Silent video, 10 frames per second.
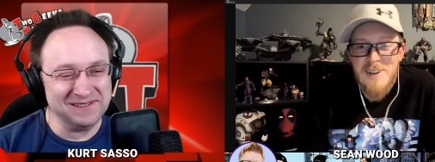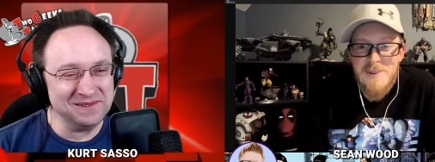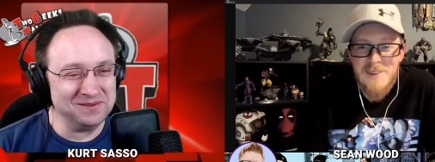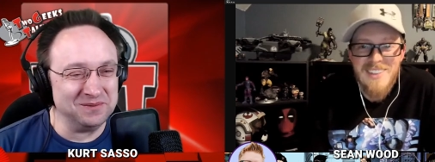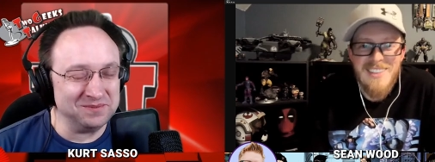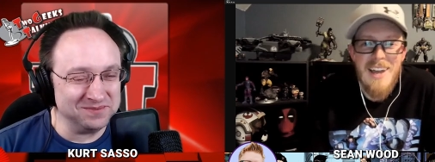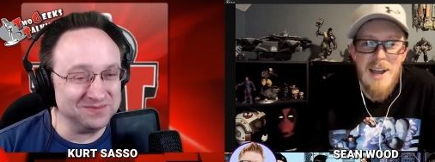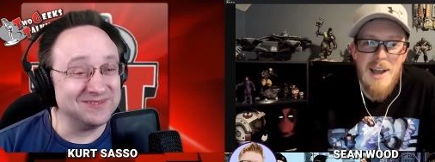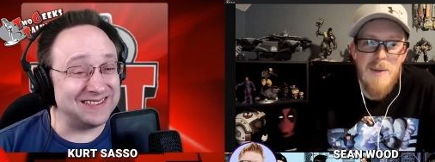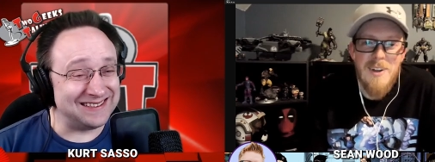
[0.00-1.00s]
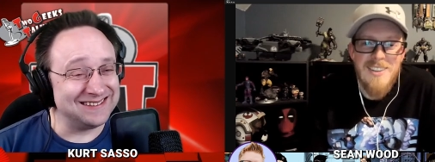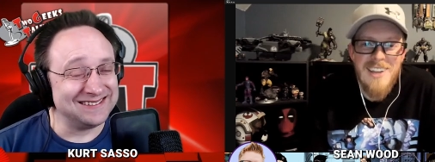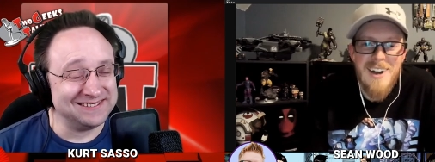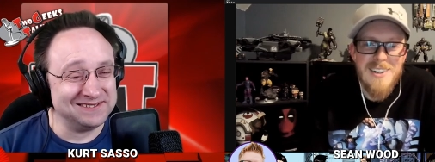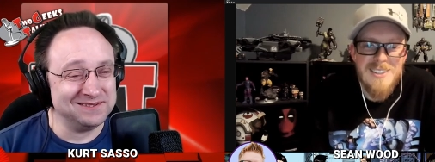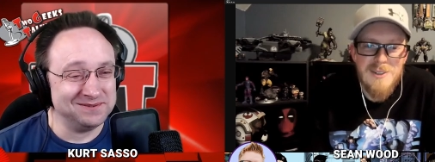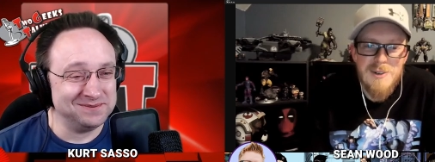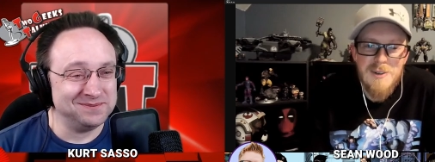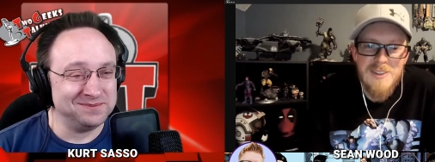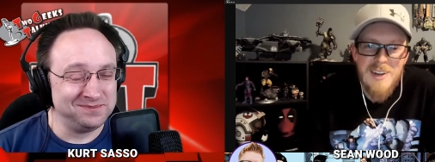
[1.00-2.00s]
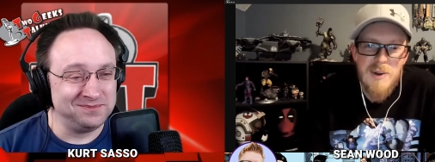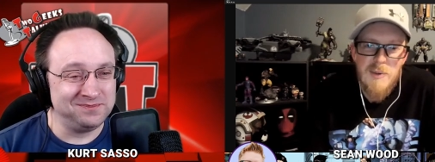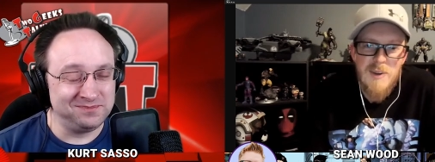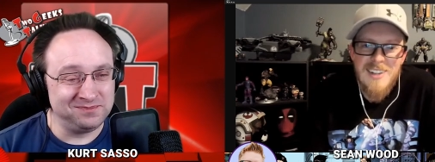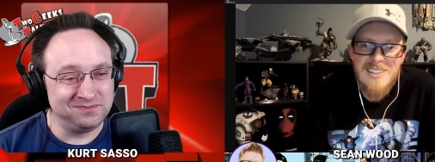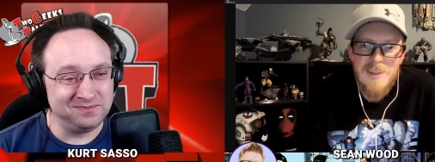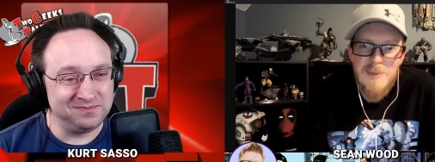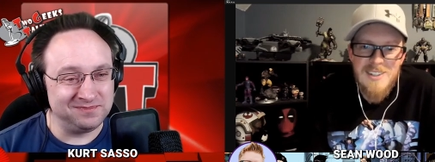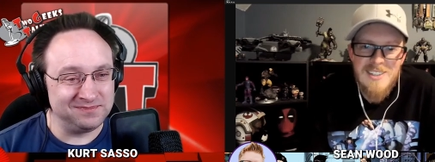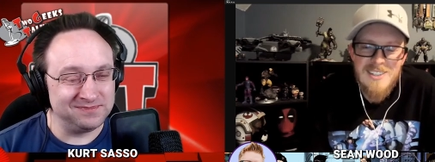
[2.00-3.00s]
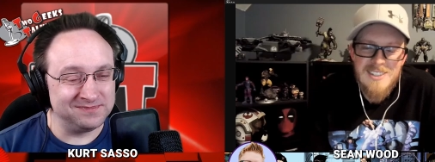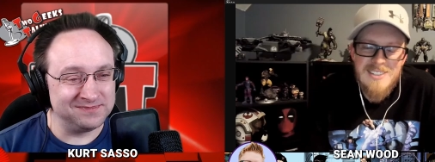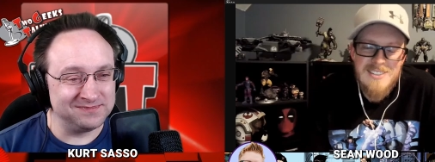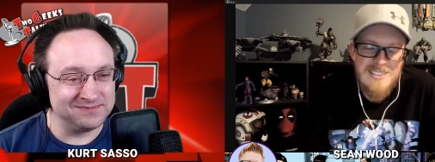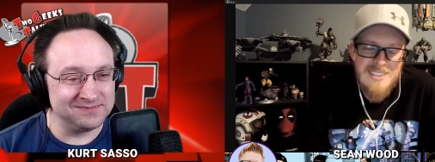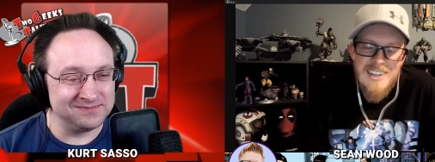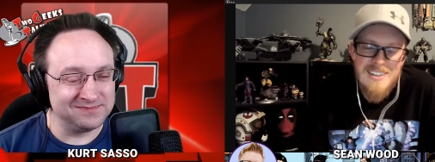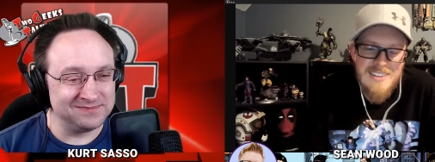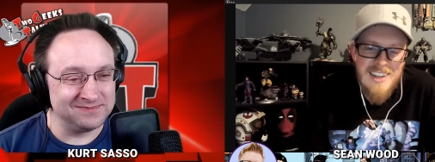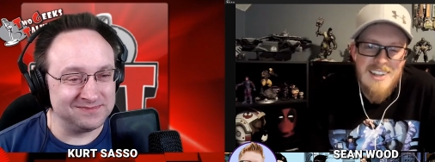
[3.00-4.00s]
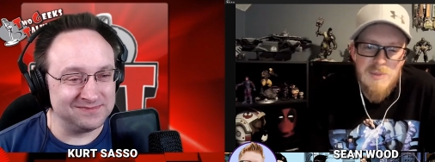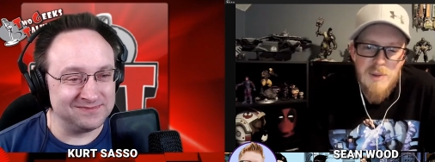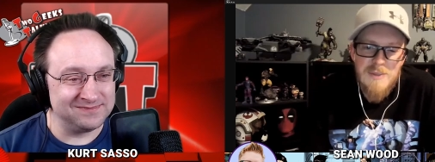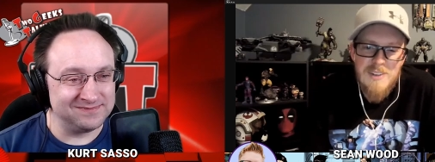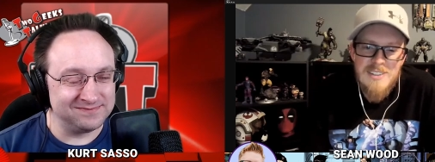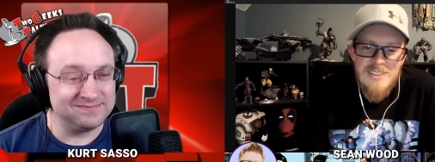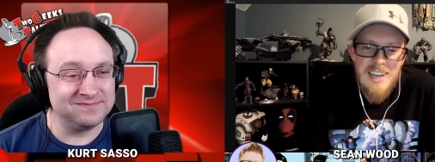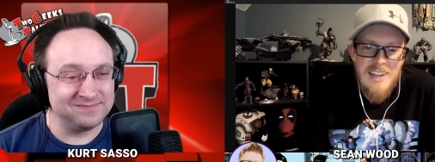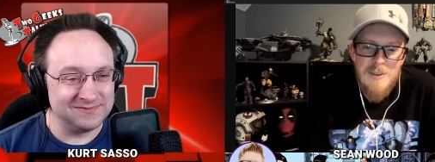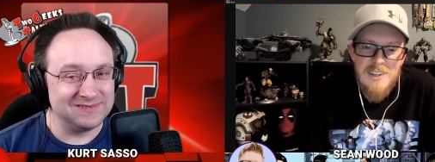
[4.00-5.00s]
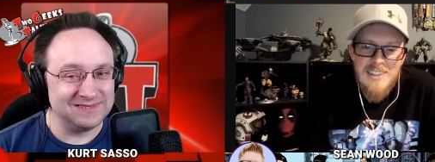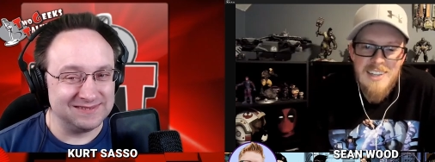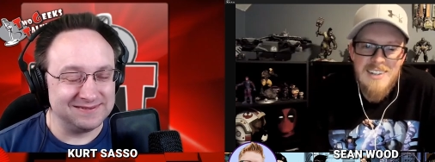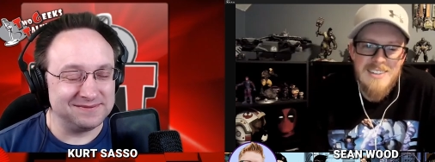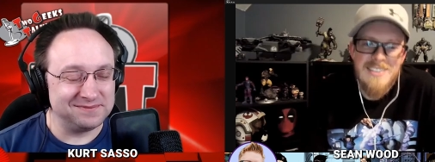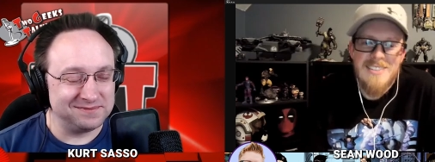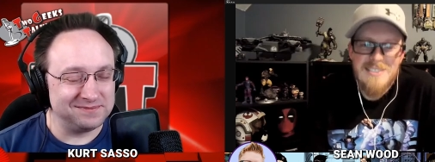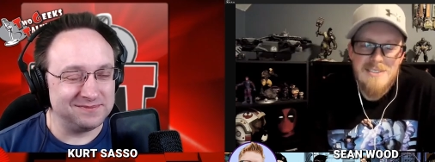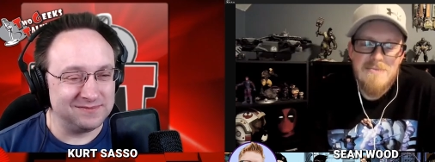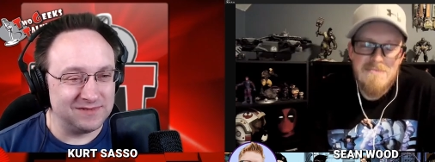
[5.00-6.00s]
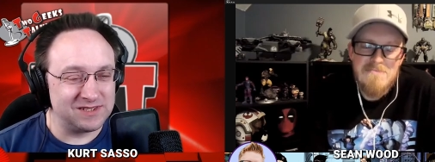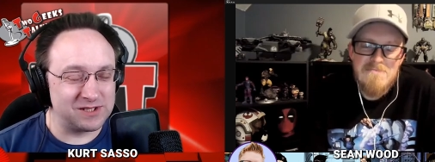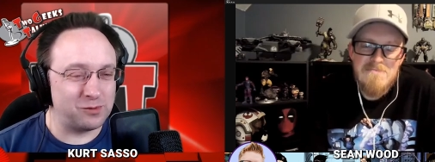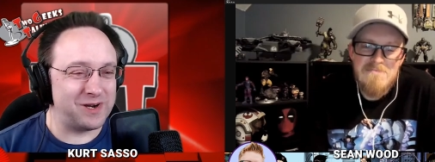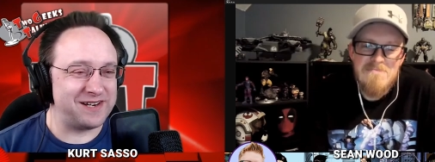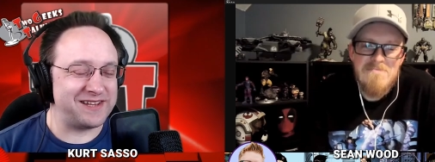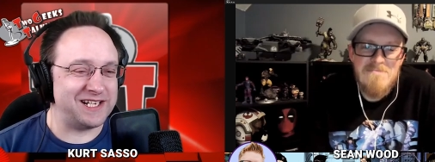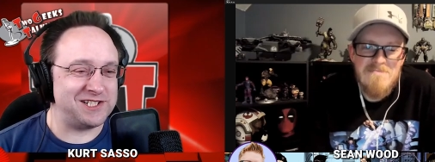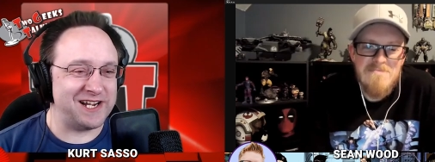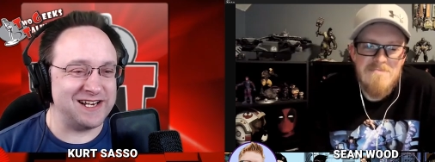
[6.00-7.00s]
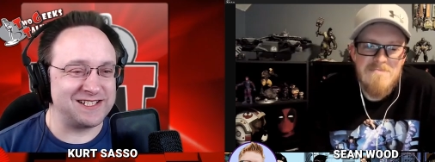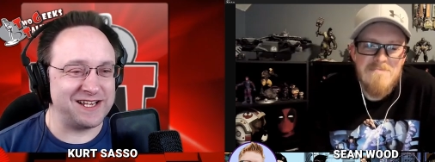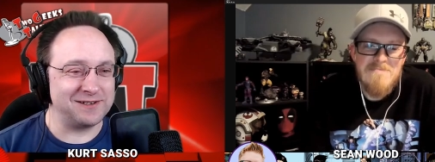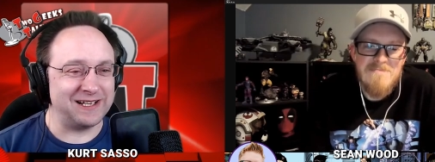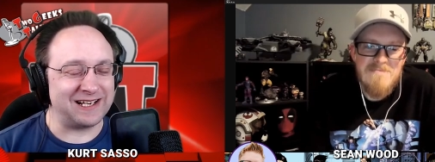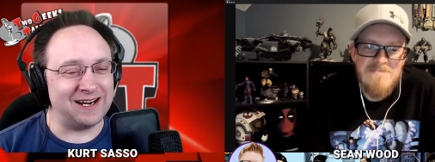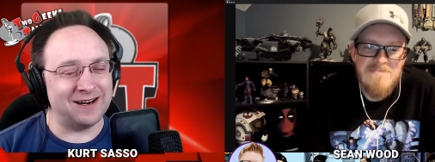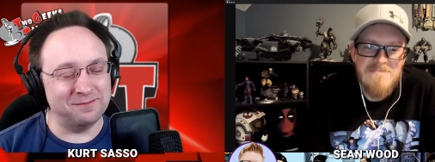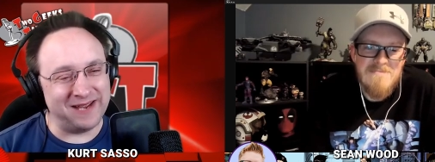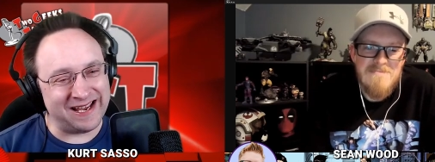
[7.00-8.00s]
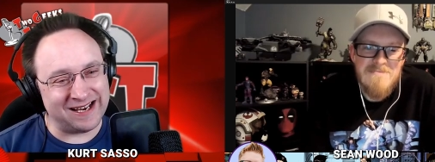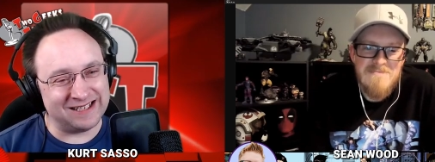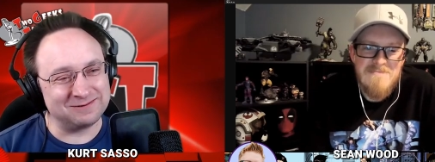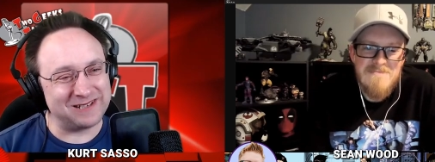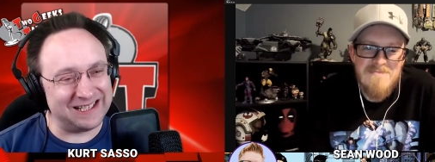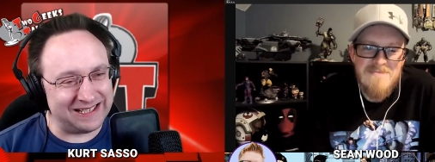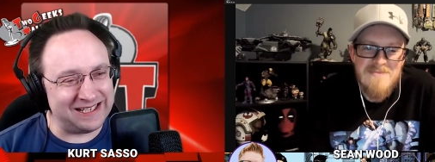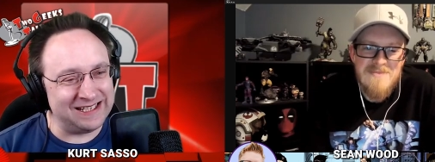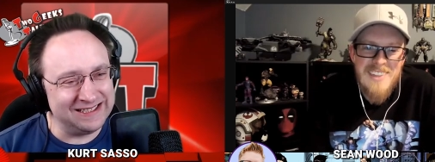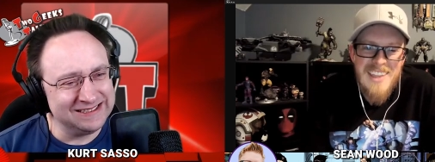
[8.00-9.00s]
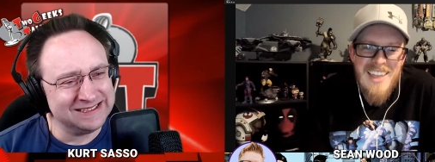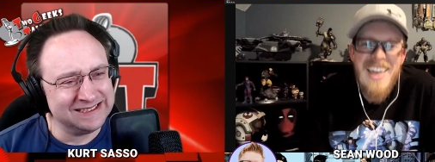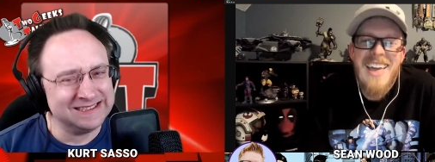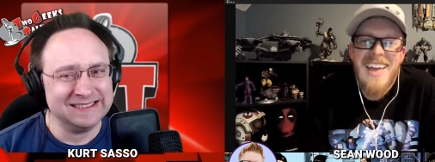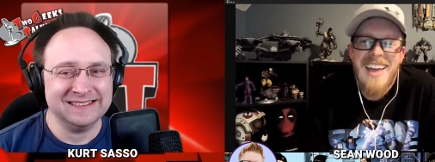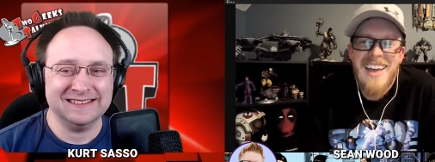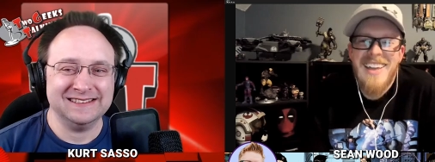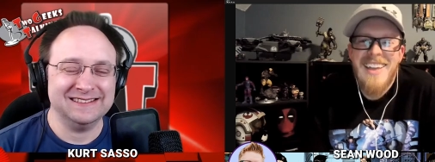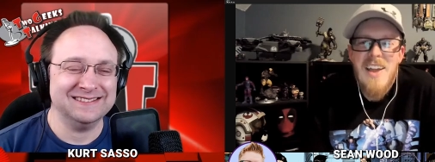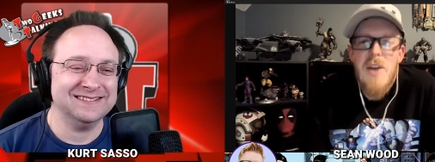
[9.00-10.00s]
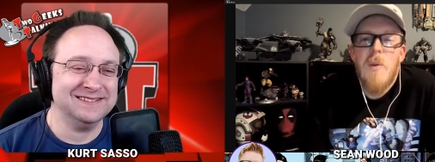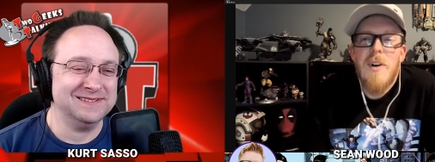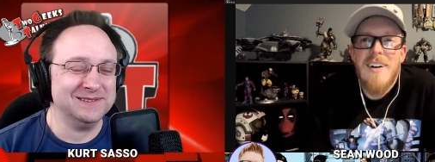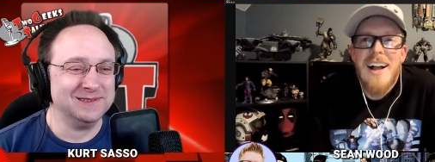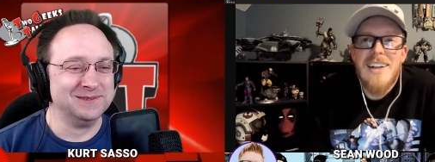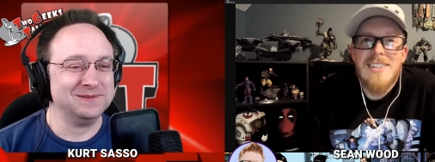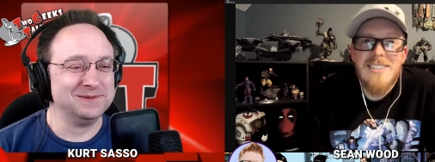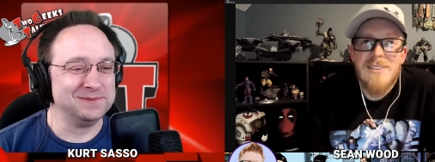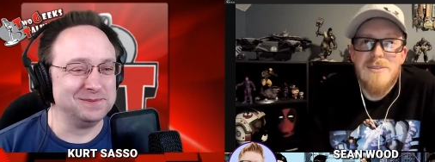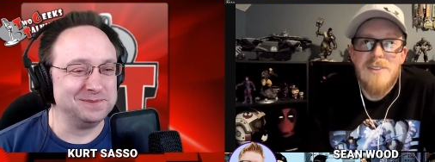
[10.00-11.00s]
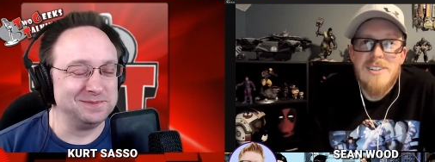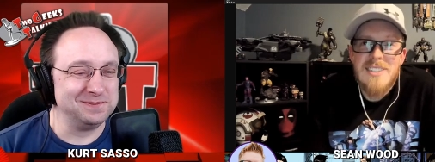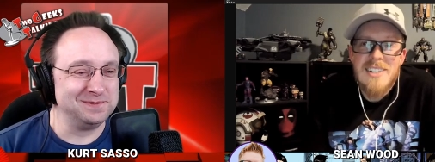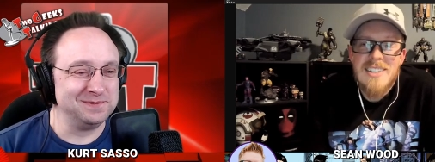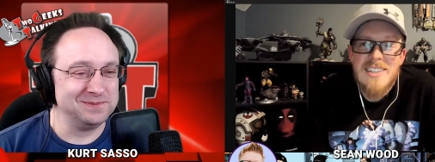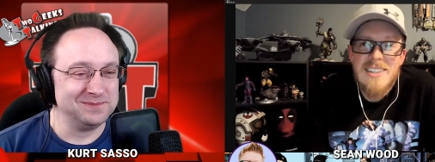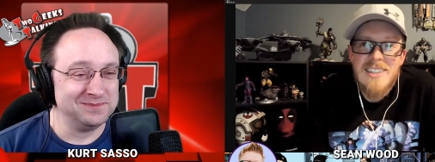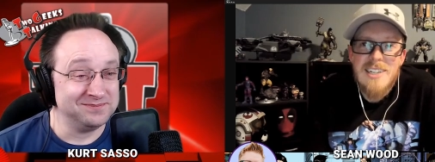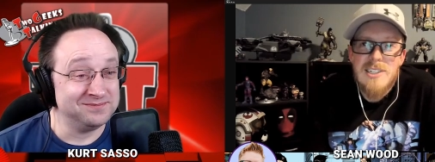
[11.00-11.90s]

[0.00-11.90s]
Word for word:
Speaker 1: fine with. I want the honest truth. I don't want someone to just say, hey, it's perfect. I don't need that.
Speaker 2: So what did they change that you're like, oh man, really?
Speaker 1: Well, actually, the first thing that they